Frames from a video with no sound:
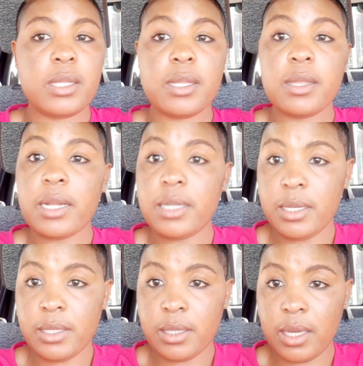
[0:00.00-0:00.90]
they're
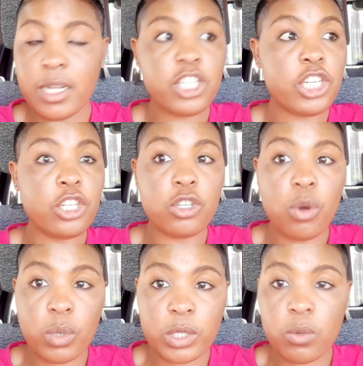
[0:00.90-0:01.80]
dating, and she
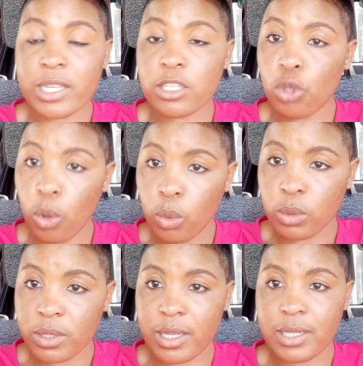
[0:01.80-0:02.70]
was
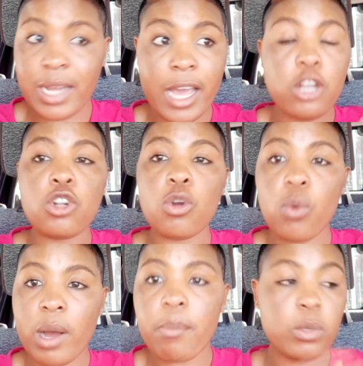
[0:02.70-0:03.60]
told that I
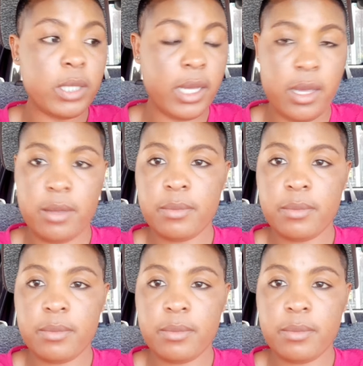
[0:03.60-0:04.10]
know about her.